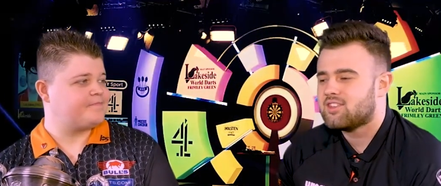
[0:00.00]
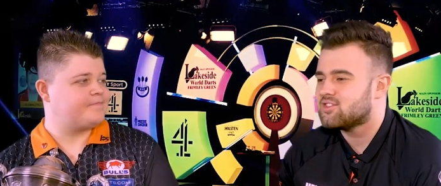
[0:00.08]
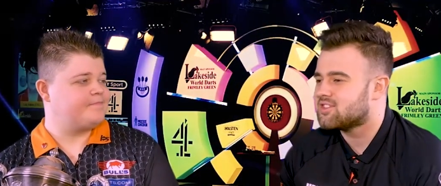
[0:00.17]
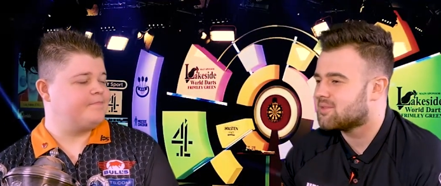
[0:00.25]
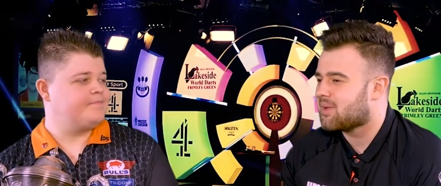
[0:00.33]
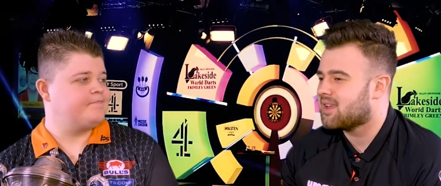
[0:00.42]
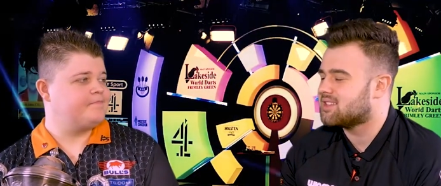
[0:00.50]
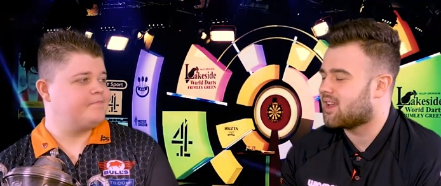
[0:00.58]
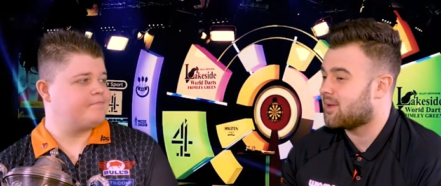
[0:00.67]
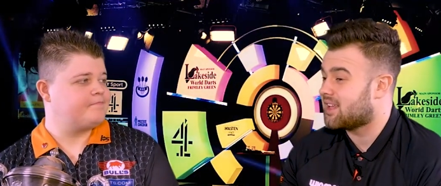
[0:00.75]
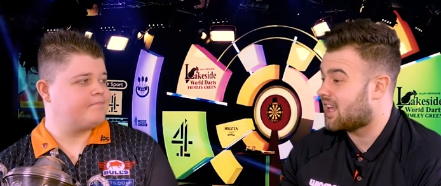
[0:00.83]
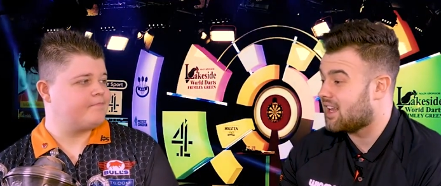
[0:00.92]
Speaker 1: it's just
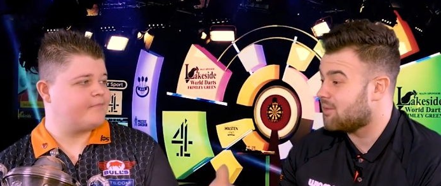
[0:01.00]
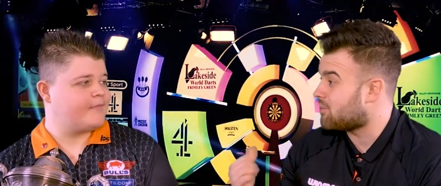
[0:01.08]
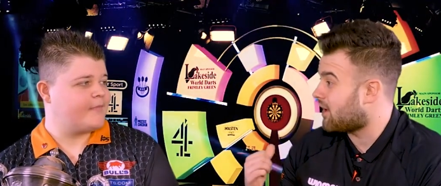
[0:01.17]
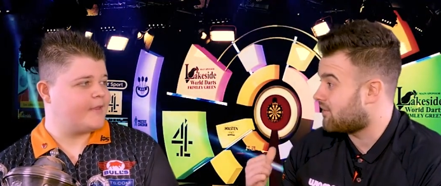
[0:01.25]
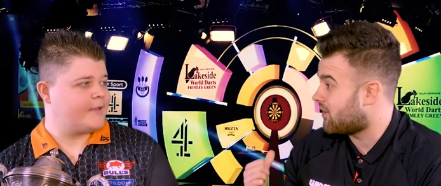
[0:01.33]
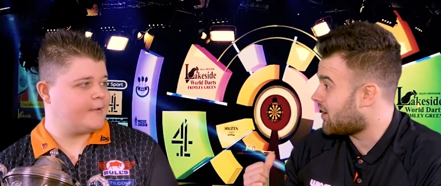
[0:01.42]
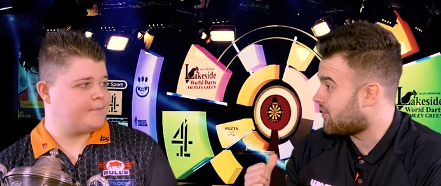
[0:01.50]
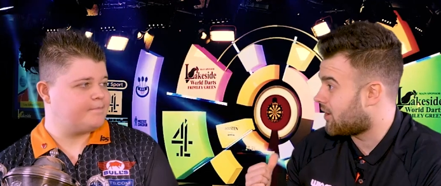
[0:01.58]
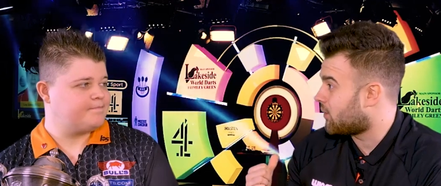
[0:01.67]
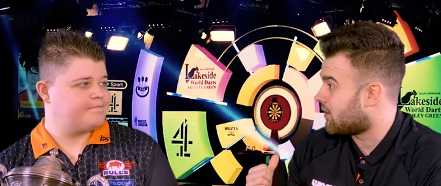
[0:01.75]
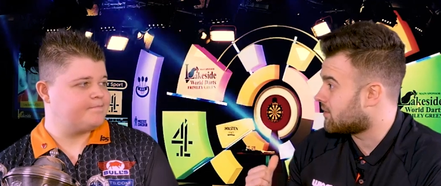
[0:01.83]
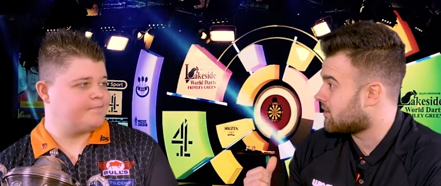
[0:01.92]
amazing. I mean, Killian played very,
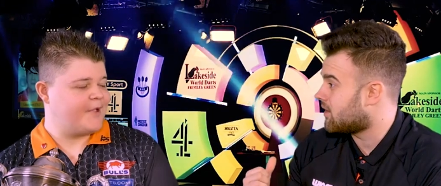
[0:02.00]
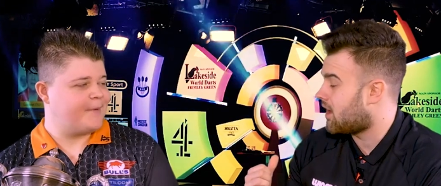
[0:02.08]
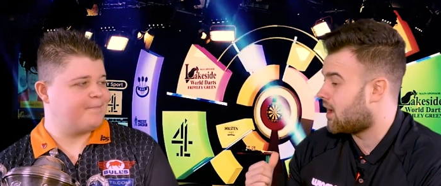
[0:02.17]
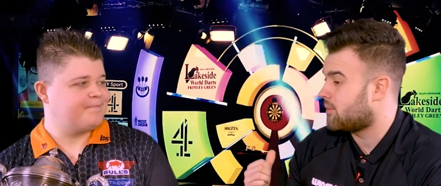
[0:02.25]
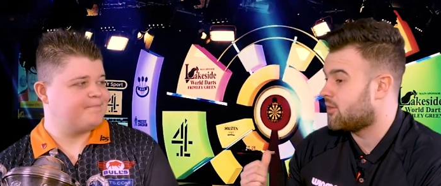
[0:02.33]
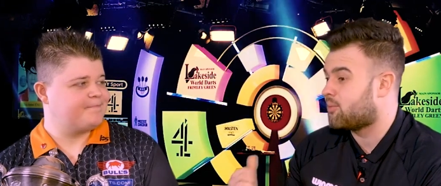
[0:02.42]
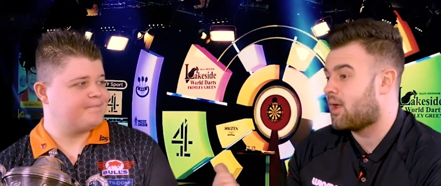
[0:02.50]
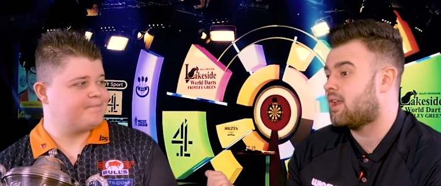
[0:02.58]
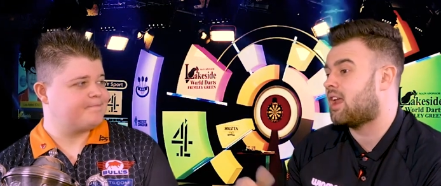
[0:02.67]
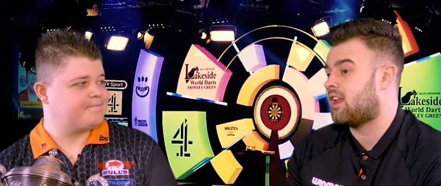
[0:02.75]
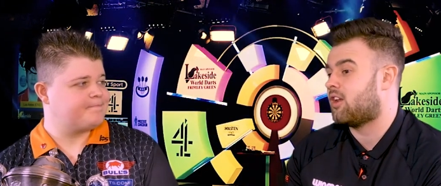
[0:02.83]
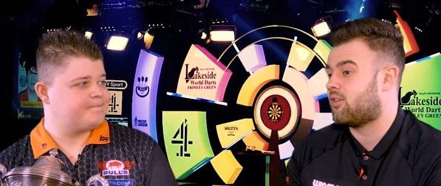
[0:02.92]
very well. Yeah. Um, you've
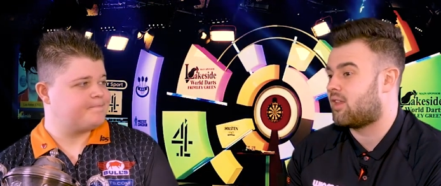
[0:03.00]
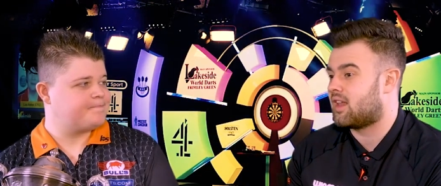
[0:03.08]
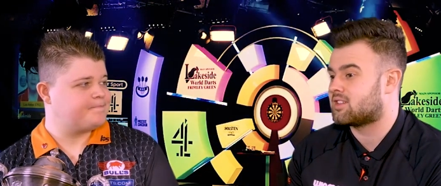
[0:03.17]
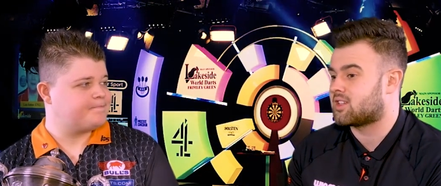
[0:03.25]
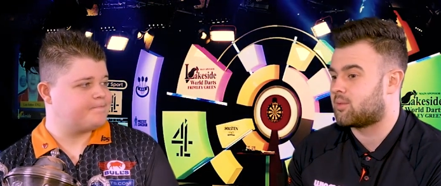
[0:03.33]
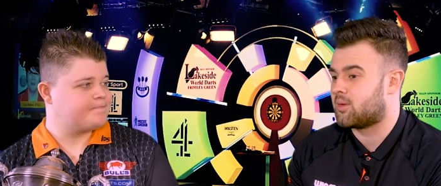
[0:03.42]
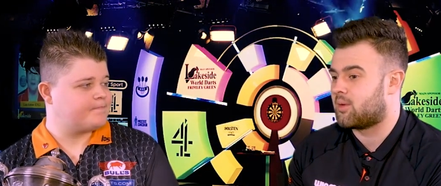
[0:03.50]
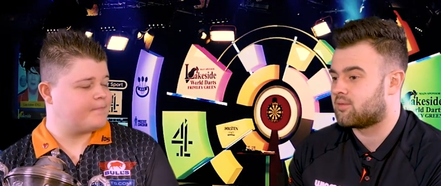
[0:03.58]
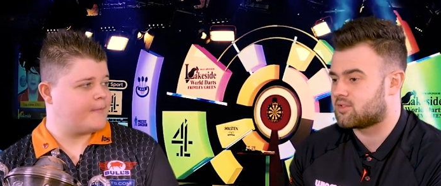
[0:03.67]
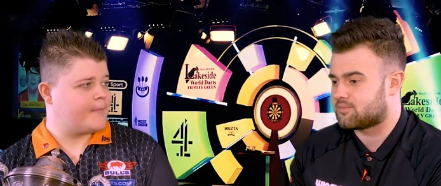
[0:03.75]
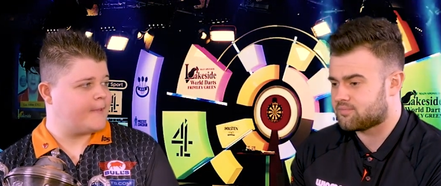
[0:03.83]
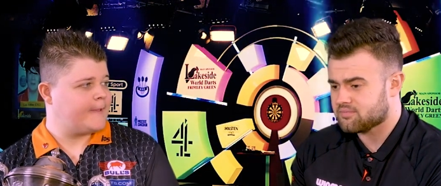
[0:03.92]
played Killian over the last couple of
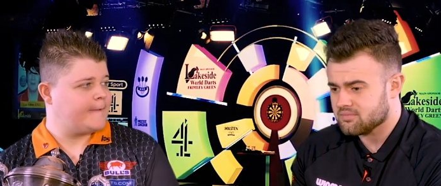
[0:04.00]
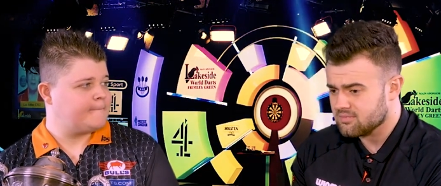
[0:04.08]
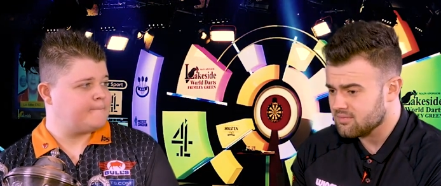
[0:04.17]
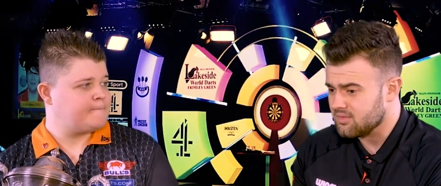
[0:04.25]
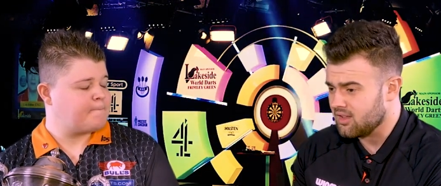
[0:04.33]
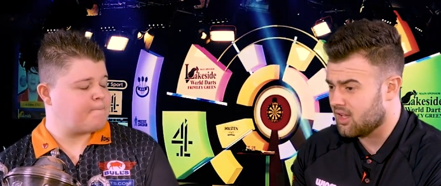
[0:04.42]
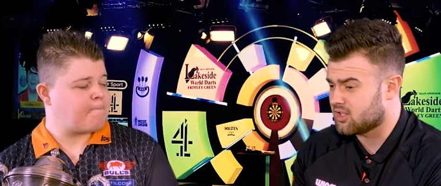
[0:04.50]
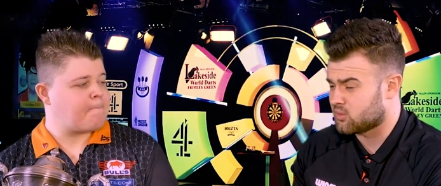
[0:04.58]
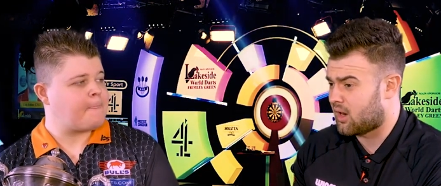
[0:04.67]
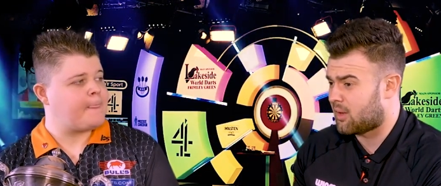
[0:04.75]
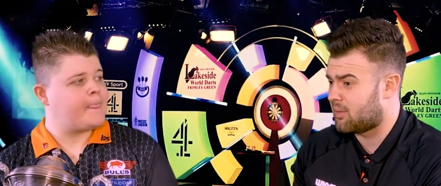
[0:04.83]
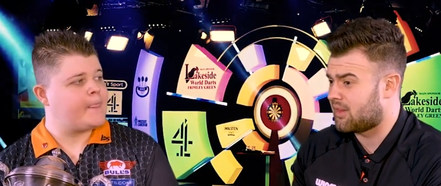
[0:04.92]
months
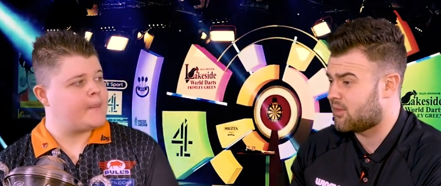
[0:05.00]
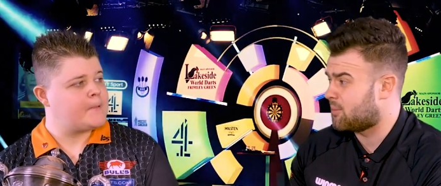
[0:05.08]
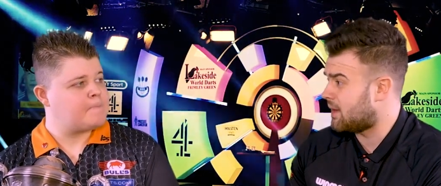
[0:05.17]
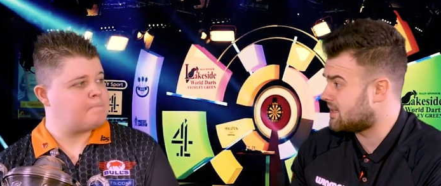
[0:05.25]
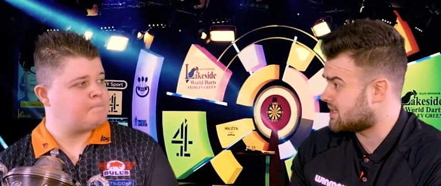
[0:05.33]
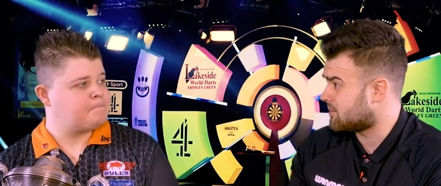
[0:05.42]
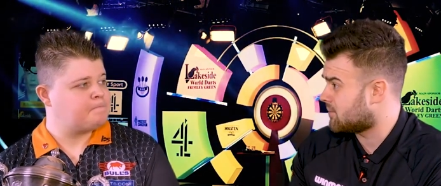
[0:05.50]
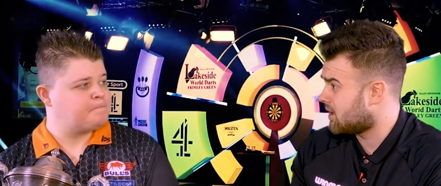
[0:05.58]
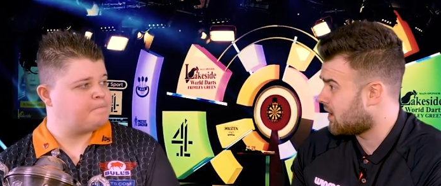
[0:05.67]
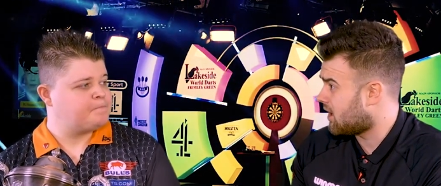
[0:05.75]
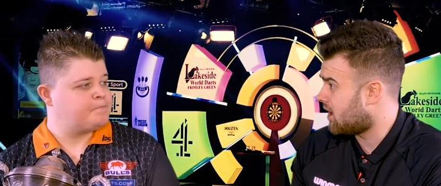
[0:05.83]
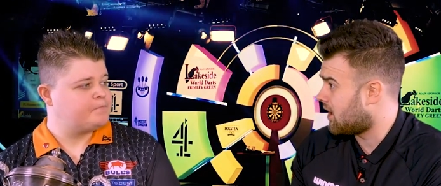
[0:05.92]
as well. I believe you beat him
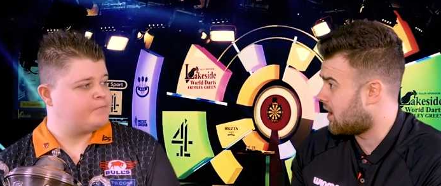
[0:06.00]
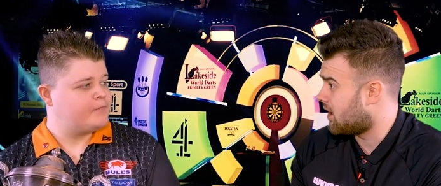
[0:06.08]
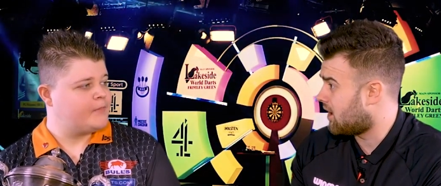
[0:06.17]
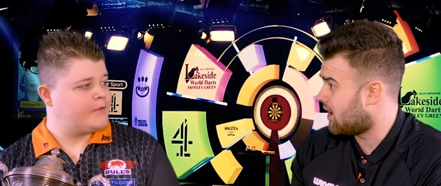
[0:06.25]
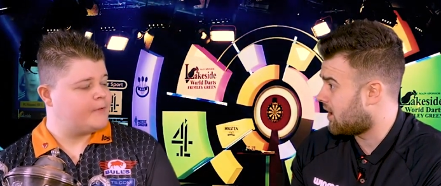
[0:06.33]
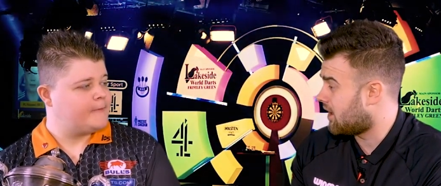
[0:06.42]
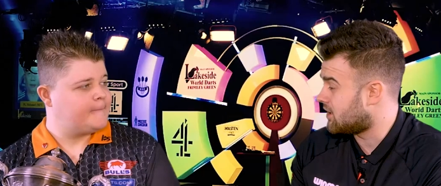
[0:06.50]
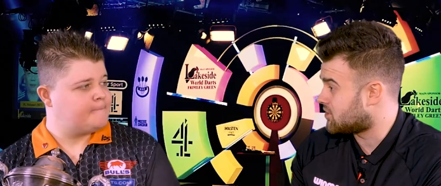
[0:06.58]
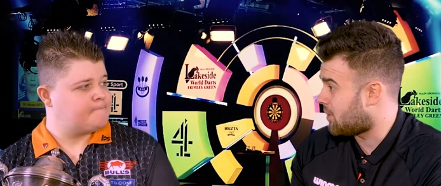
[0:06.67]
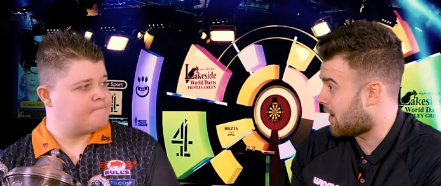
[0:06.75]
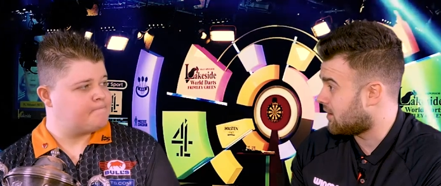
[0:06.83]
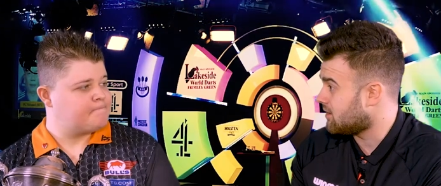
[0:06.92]
uh, in
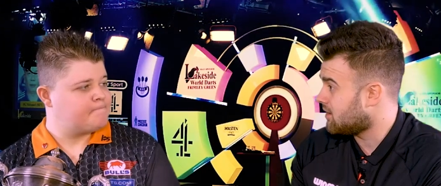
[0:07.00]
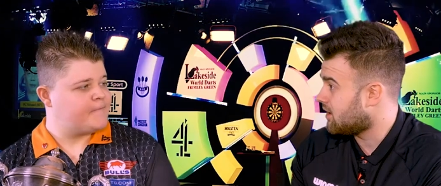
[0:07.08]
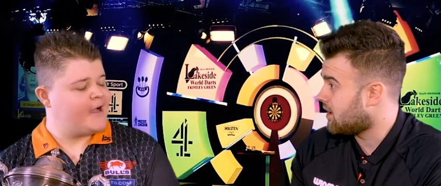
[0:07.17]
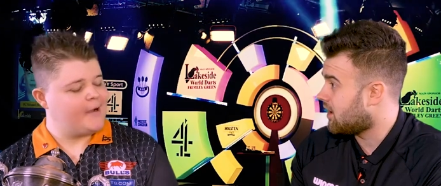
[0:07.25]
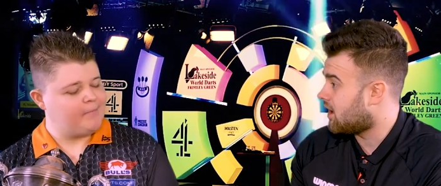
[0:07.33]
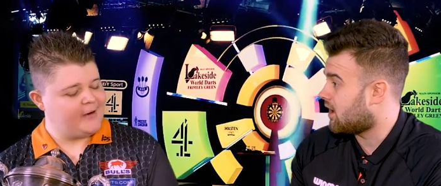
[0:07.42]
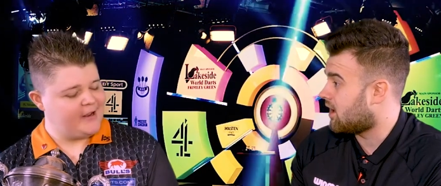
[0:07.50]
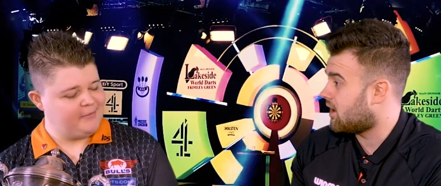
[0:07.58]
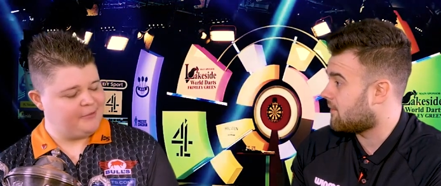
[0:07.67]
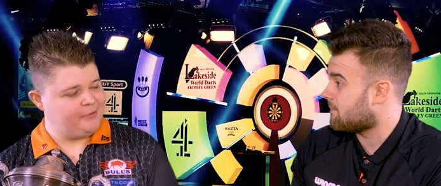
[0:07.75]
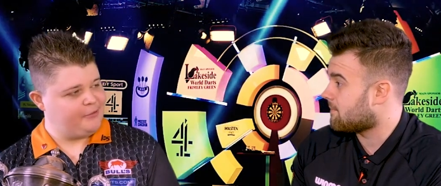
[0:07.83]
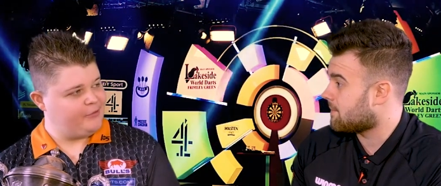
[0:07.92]
Japan.
Speaker 2: Yeah, I played
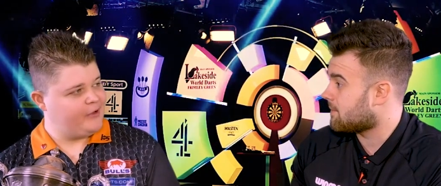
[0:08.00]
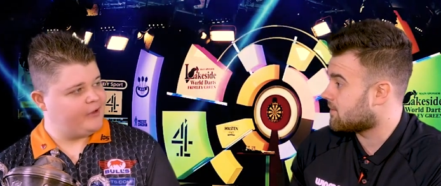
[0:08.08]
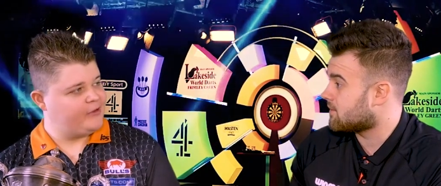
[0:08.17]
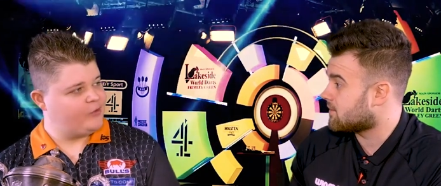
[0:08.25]
him uh,